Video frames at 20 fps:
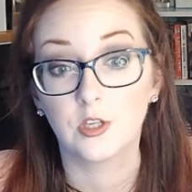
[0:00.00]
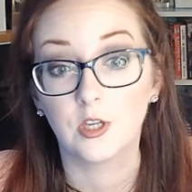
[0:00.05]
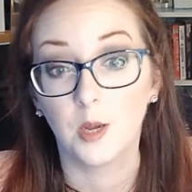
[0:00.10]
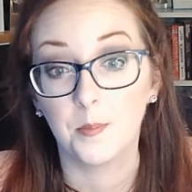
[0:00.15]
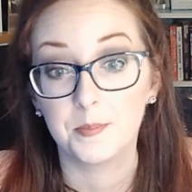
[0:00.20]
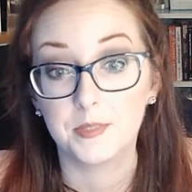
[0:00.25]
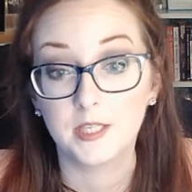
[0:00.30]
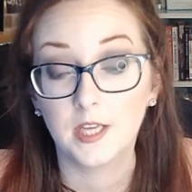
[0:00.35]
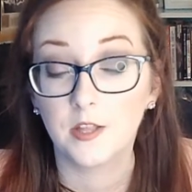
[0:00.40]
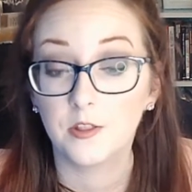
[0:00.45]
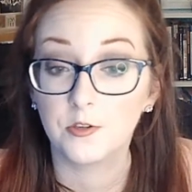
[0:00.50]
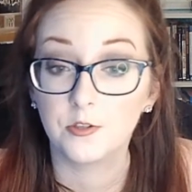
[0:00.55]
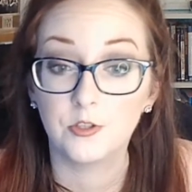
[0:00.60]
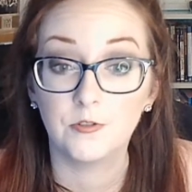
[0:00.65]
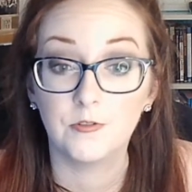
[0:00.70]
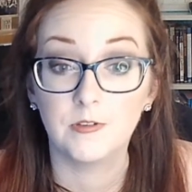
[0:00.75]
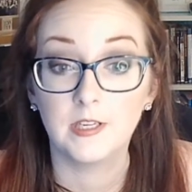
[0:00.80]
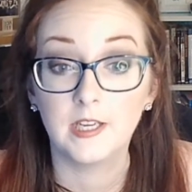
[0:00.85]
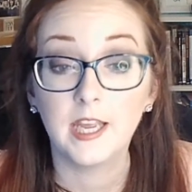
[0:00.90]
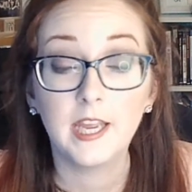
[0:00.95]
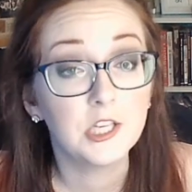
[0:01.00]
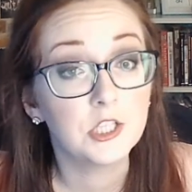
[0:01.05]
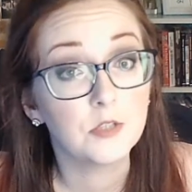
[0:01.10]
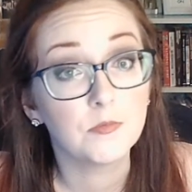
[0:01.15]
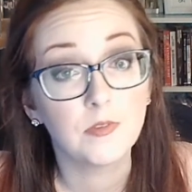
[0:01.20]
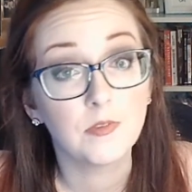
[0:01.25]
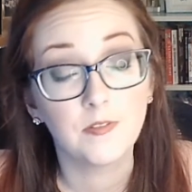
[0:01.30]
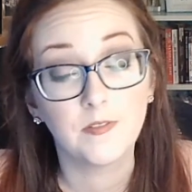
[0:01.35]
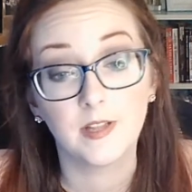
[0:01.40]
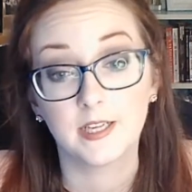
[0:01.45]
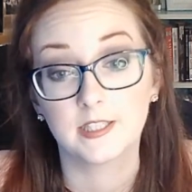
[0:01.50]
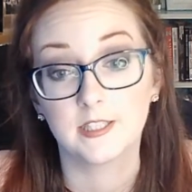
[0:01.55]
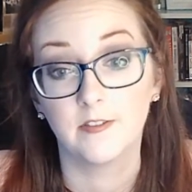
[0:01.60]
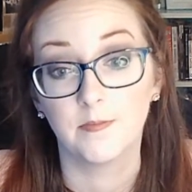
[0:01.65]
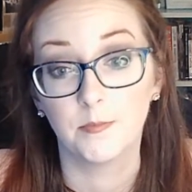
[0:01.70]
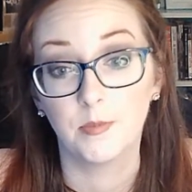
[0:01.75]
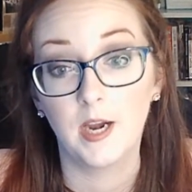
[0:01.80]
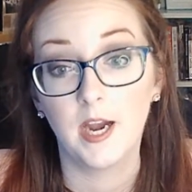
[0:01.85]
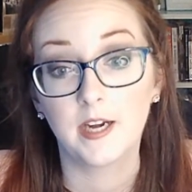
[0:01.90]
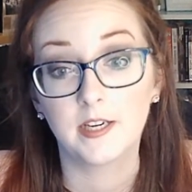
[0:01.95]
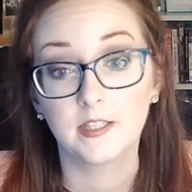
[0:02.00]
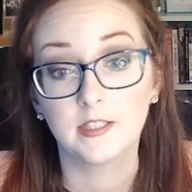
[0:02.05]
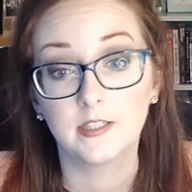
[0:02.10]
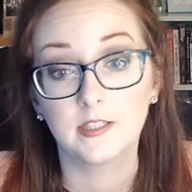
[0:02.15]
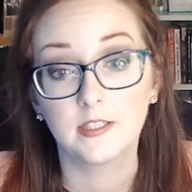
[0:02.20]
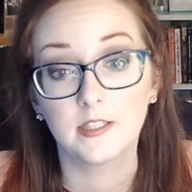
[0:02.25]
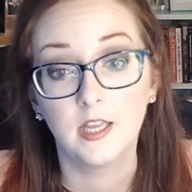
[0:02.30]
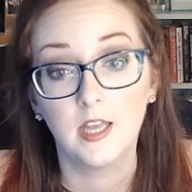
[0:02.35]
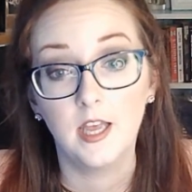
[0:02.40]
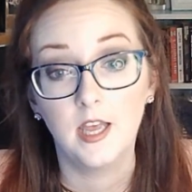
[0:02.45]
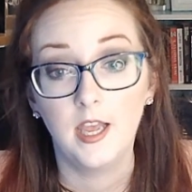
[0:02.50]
come together to engage in reflexive practice